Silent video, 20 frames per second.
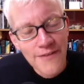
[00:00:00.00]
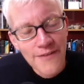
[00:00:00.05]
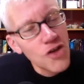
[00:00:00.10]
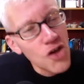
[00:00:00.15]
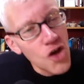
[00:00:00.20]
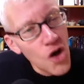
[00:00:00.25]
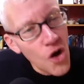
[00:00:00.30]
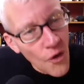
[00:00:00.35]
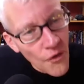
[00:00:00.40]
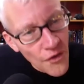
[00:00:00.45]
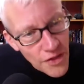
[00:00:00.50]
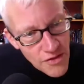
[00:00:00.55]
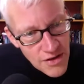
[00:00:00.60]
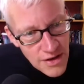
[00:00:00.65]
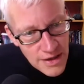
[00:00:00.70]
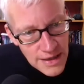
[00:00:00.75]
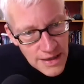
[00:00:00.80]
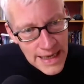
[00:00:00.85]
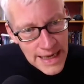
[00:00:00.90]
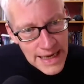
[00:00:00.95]
It's
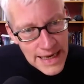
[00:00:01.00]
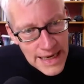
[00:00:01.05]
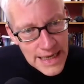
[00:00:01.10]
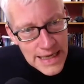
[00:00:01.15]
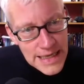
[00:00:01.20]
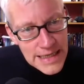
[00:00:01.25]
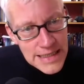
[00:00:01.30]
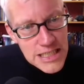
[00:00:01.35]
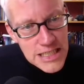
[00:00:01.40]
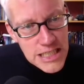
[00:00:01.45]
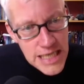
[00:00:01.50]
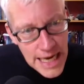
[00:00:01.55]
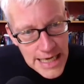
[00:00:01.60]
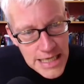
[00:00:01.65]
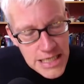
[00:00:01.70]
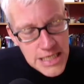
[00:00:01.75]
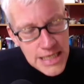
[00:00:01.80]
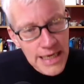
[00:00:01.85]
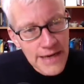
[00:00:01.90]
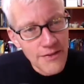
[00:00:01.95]
constantly
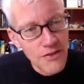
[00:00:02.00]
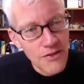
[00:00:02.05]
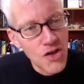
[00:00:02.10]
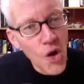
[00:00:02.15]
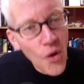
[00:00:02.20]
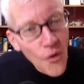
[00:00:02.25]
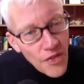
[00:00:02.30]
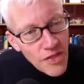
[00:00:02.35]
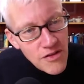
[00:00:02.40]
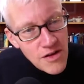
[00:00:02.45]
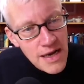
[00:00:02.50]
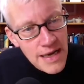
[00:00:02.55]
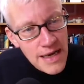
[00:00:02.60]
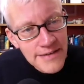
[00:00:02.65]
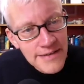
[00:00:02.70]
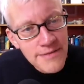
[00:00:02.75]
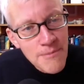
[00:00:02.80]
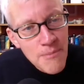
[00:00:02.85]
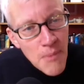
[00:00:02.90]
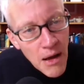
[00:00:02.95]
changing. It's
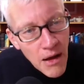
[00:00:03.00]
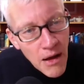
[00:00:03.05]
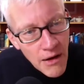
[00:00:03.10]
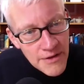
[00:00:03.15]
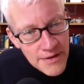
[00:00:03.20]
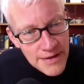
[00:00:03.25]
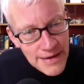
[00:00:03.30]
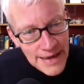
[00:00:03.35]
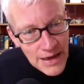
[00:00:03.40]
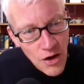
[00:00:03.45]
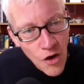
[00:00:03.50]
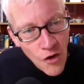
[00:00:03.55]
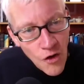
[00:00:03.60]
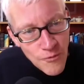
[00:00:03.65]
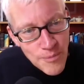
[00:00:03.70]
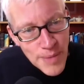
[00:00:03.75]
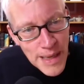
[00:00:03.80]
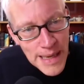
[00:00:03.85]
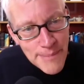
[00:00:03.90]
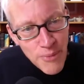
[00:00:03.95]
constantly demanding
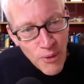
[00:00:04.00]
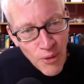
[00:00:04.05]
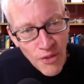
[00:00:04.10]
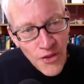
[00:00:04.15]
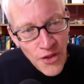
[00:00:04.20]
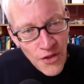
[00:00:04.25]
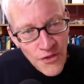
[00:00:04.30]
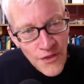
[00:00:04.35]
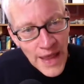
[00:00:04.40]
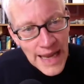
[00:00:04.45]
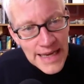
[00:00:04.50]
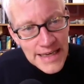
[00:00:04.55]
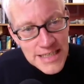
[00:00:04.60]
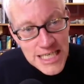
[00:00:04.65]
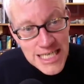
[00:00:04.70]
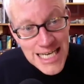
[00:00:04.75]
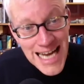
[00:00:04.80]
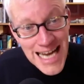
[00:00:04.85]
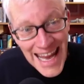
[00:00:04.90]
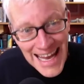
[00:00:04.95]
of people that they
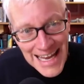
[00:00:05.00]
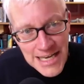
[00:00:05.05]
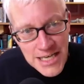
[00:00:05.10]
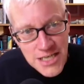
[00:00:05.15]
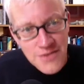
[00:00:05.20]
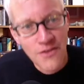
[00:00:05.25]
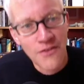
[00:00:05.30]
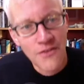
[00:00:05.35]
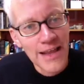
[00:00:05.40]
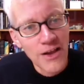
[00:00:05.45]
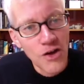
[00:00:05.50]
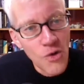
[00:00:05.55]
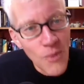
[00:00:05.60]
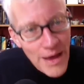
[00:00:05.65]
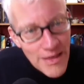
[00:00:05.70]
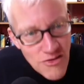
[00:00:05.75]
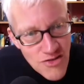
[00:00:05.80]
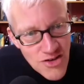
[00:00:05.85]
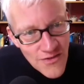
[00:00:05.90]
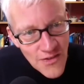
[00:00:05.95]
change, that they
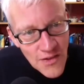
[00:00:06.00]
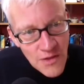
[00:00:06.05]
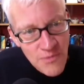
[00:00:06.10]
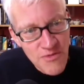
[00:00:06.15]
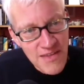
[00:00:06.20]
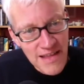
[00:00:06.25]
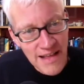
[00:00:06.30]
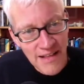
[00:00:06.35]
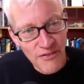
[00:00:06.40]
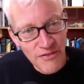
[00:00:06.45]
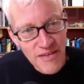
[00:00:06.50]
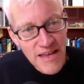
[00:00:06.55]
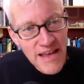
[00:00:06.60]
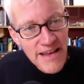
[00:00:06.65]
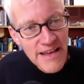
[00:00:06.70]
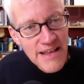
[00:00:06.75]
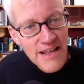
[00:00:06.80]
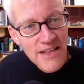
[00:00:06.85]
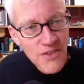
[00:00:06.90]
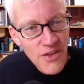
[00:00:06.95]
question themselves,
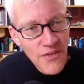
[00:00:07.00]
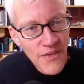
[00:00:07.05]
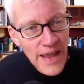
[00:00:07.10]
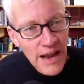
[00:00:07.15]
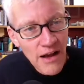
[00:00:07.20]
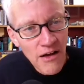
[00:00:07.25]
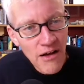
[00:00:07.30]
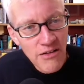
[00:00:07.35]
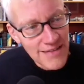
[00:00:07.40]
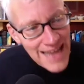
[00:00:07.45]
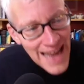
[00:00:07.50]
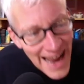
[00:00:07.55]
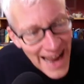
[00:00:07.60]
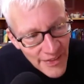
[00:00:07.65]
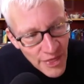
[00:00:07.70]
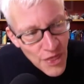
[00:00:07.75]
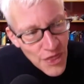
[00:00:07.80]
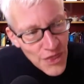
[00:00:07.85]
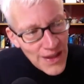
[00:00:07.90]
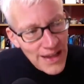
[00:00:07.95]
that they ask,
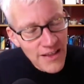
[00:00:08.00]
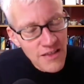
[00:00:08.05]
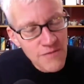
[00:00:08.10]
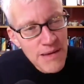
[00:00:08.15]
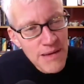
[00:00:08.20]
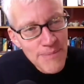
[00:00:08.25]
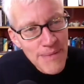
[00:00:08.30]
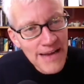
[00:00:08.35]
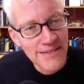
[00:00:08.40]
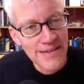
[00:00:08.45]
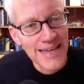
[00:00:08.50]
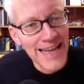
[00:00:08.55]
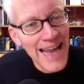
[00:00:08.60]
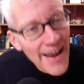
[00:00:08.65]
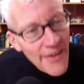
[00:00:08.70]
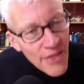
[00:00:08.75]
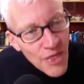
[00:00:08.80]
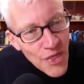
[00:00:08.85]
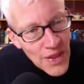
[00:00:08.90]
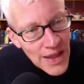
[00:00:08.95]
can things be better?
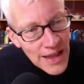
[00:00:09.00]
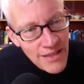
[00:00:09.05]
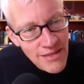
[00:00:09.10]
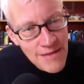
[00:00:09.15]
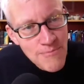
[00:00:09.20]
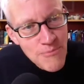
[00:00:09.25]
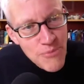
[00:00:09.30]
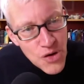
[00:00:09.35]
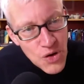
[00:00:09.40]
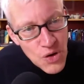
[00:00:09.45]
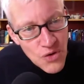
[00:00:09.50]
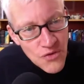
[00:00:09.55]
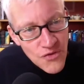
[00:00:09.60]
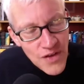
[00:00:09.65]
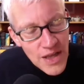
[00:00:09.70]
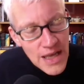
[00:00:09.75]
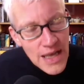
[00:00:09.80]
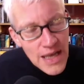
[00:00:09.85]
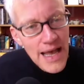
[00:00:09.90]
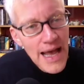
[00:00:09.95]
Can things improve?